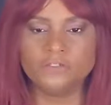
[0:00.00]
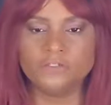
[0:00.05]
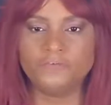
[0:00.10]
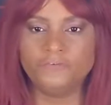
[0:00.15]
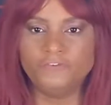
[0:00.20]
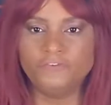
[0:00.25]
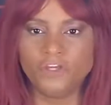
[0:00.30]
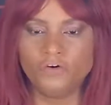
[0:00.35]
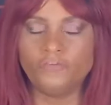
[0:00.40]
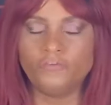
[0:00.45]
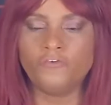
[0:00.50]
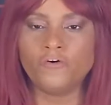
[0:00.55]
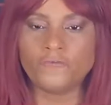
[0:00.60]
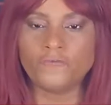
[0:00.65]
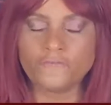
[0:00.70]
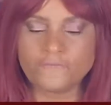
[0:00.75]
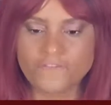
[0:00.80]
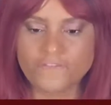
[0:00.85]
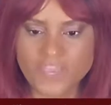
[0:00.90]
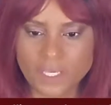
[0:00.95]
to feel
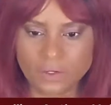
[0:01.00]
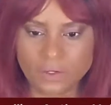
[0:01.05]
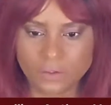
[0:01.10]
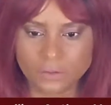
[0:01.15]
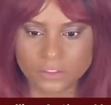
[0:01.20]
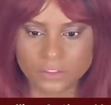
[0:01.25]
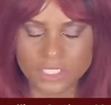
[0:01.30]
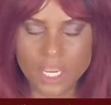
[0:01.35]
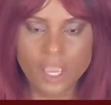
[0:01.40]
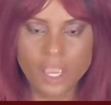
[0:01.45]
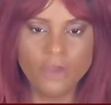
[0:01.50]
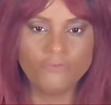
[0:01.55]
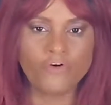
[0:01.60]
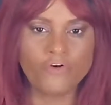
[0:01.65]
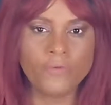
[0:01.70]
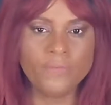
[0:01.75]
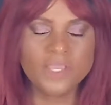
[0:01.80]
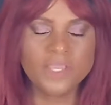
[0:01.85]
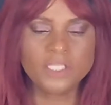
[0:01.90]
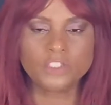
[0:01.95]
fulfilled,
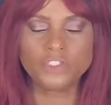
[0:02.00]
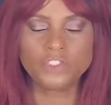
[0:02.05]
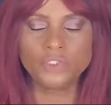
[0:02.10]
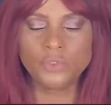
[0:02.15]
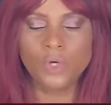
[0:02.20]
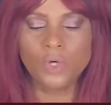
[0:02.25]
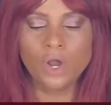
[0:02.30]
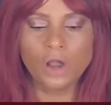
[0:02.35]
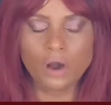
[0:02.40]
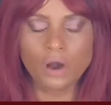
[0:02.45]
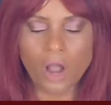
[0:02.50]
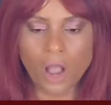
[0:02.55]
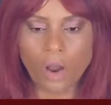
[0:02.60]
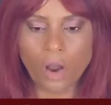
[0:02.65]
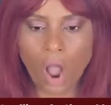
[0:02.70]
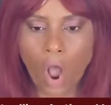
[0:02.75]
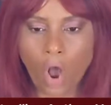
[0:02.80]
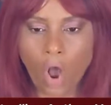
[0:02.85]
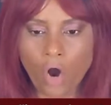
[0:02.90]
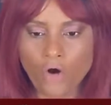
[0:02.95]
for me to
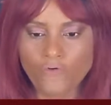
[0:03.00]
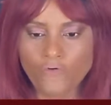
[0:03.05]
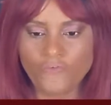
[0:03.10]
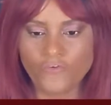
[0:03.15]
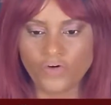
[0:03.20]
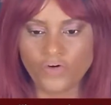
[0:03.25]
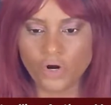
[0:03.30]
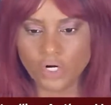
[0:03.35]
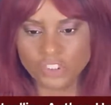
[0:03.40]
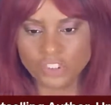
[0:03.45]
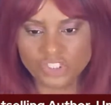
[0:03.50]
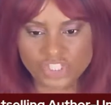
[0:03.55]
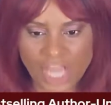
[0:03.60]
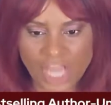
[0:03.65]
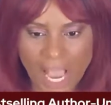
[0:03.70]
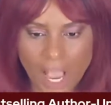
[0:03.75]
offer